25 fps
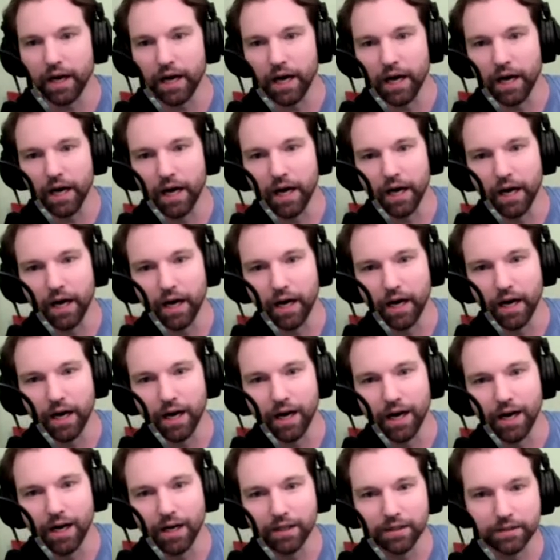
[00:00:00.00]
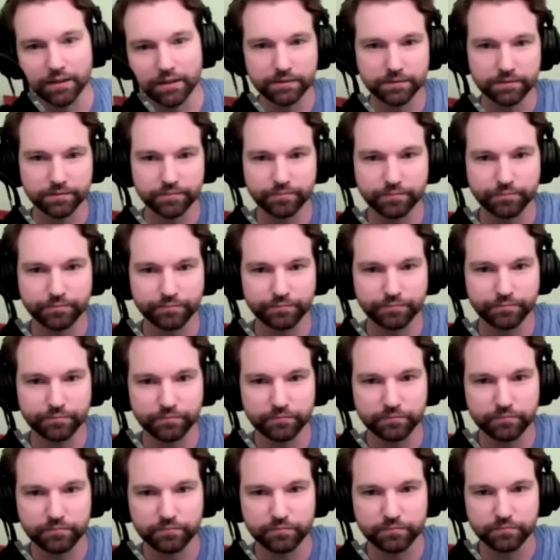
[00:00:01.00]
Uh,
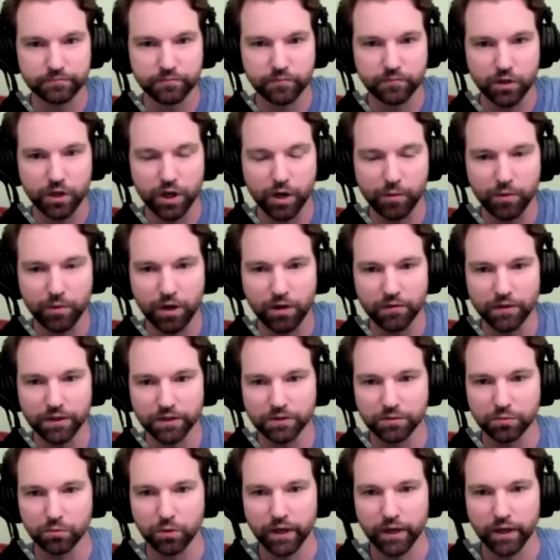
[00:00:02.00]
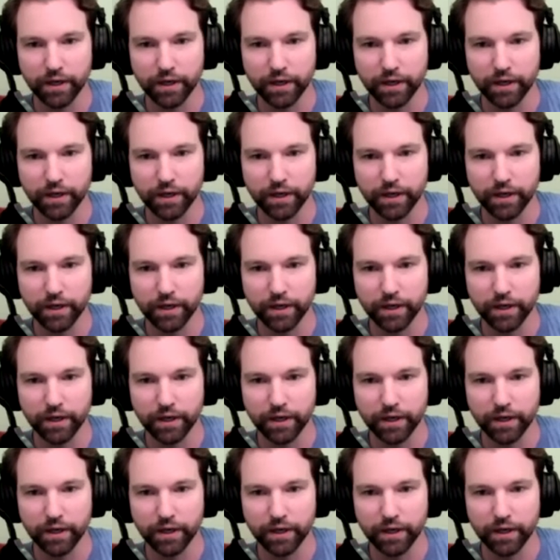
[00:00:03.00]
come on this